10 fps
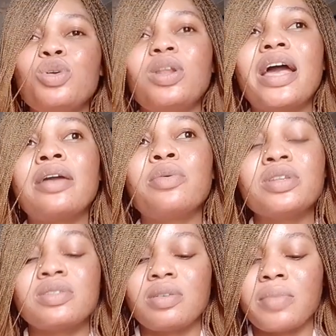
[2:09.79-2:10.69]
you like
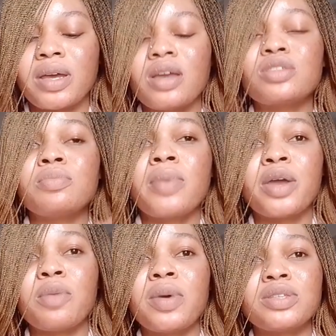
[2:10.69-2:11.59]
going to the market to buy
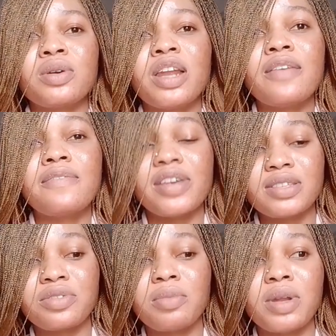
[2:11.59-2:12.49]
your particular
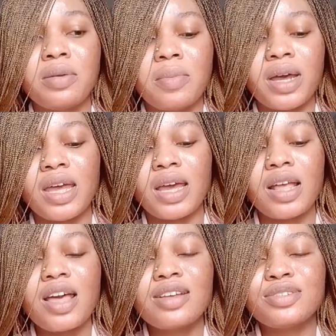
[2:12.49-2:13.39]
face cream in the
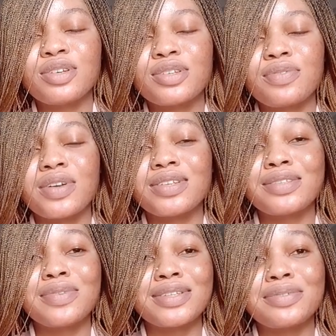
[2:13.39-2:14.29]
market, just go for
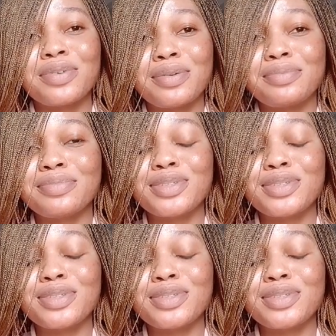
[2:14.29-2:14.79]
this face cream.